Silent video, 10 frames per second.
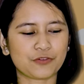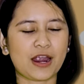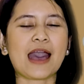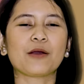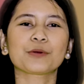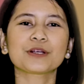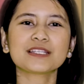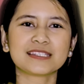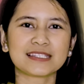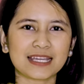our
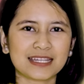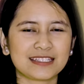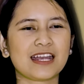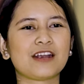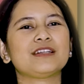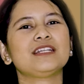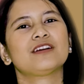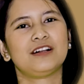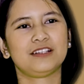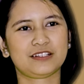secondary
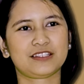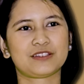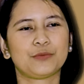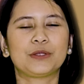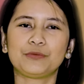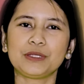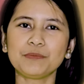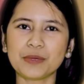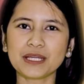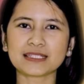colors when we
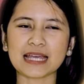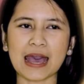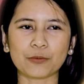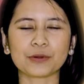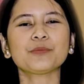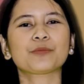mix our